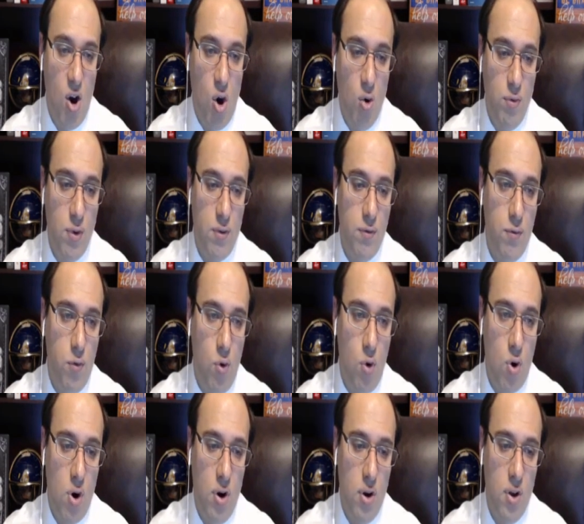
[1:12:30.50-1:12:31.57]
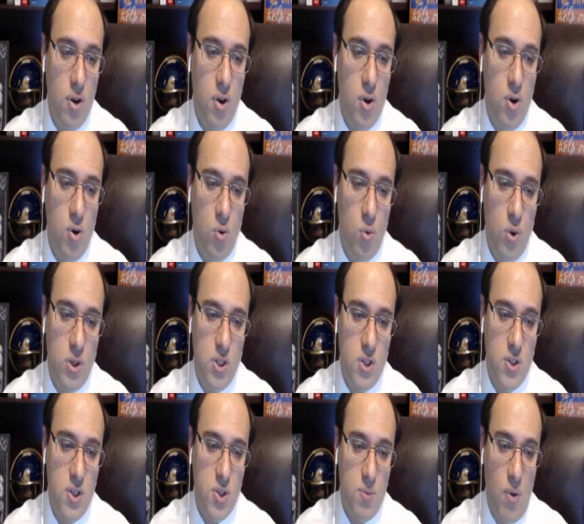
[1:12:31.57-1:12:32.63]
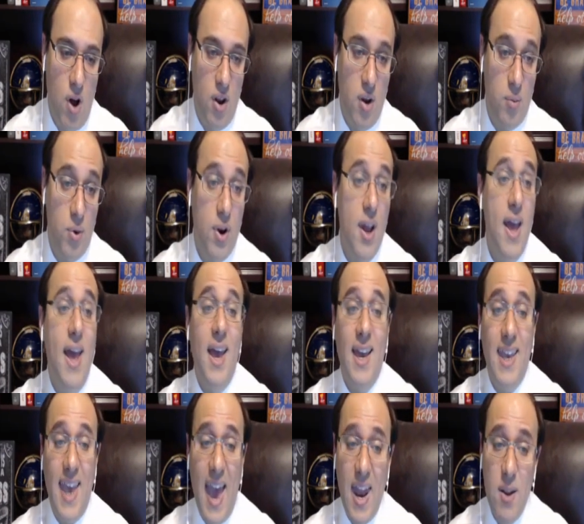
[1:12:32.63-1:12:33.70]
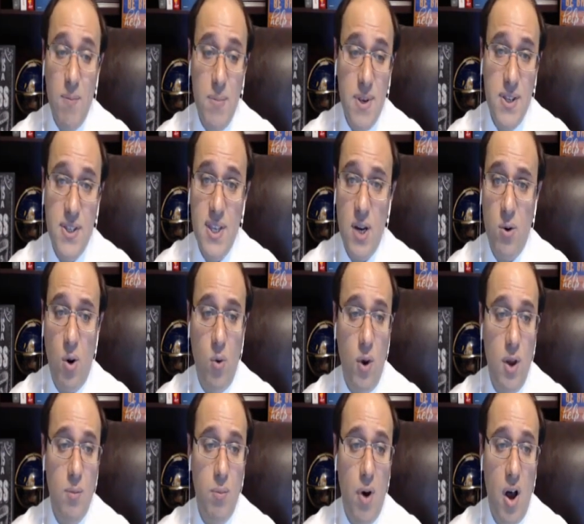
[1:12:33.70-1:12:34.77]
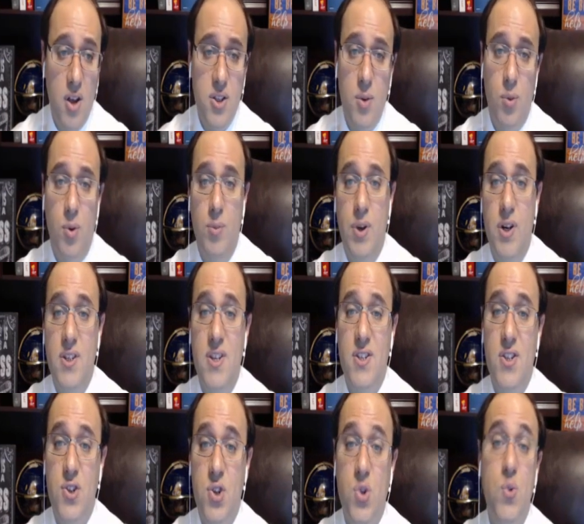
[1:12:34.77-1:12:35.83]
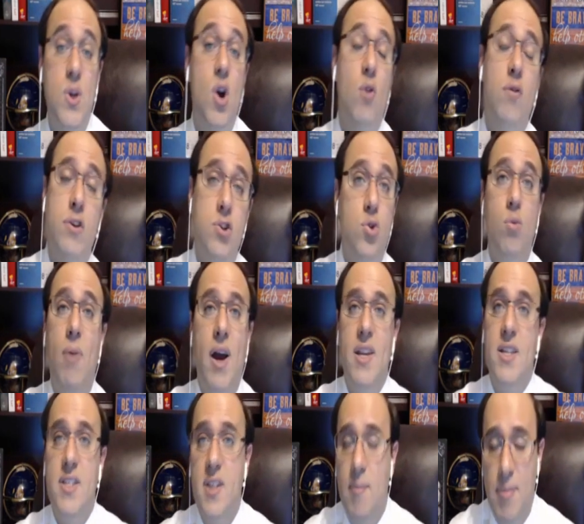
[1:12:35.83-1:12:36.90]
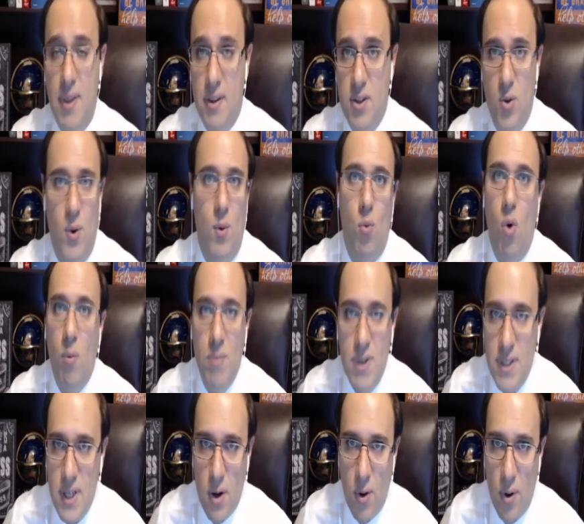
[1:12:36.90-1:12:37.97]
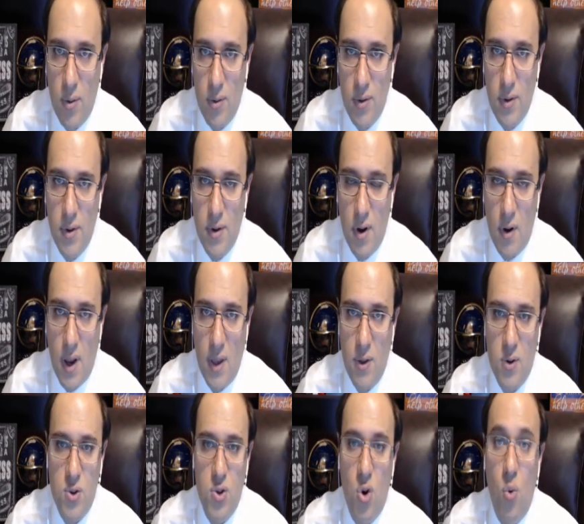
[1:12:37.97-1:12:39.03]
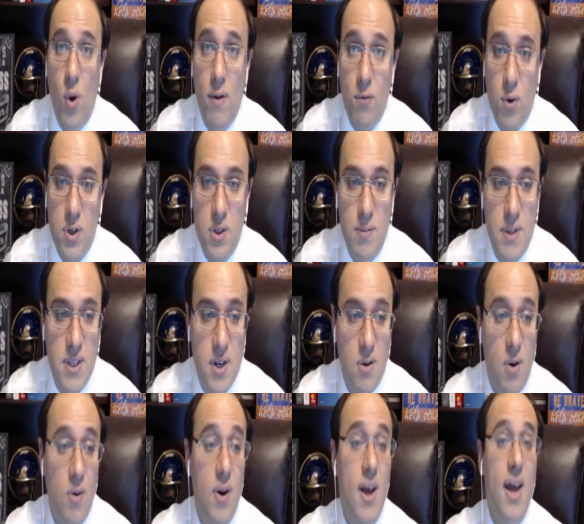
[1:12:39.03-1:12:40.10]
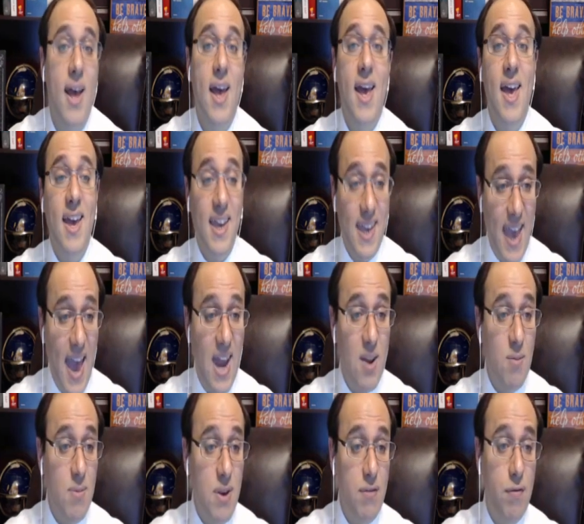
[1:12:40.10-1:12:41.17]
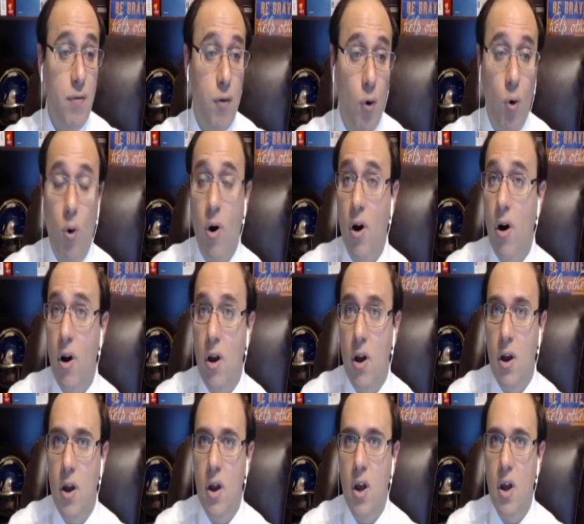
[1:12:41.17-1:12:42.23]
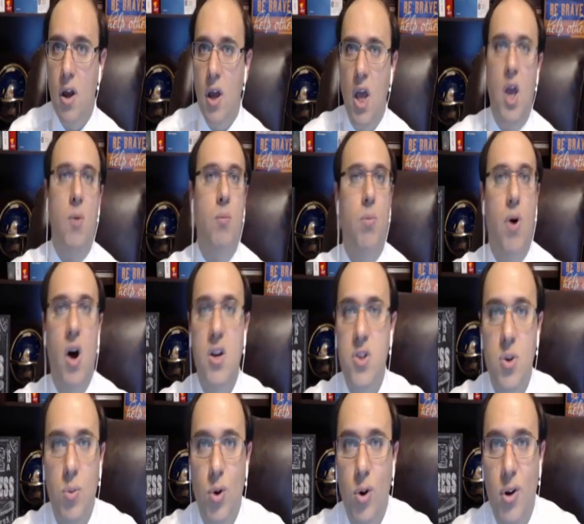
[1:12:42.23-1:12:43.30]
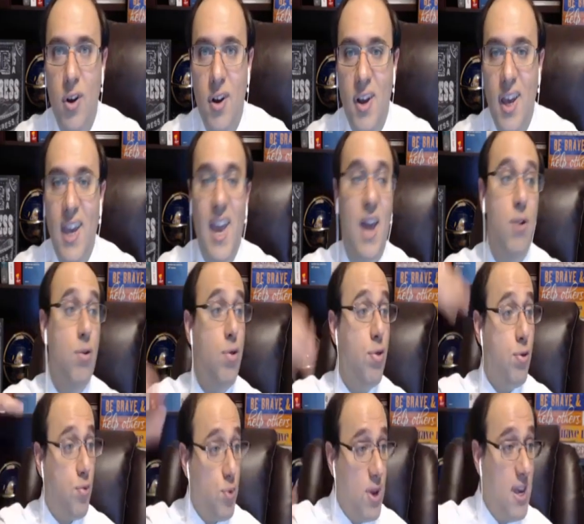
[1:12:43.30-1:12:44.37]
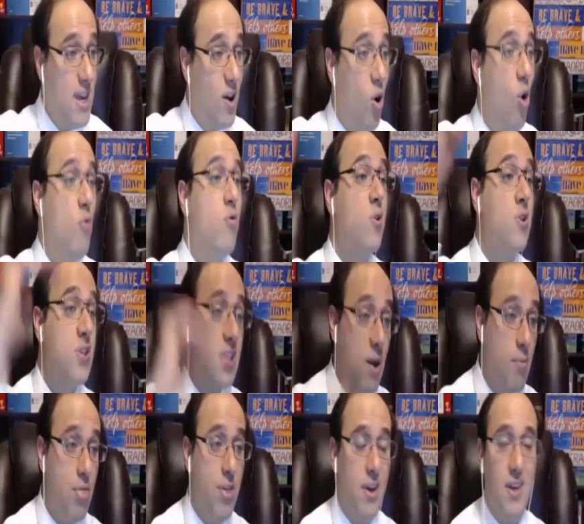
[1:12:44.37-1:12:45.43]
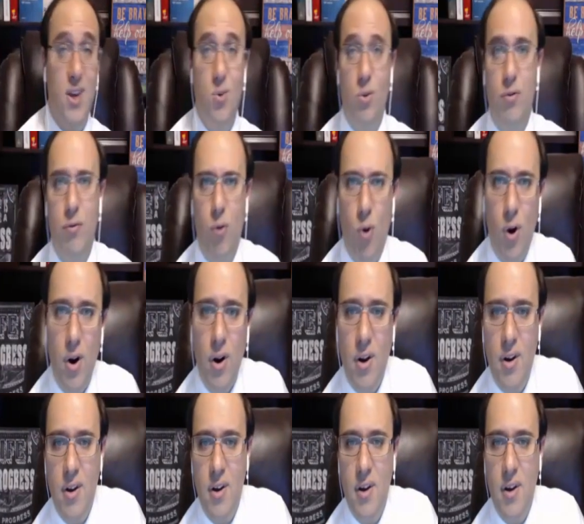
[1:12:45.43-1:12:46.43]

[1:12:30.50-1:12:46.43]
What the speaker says: over 4, which is the small number. Can it be 0? Impossible, because it's 3/2 minus something, so it won't be 0. Okay, there's no way for it to be 0. Can it be 4? Impossible. Can 3/something equal 4?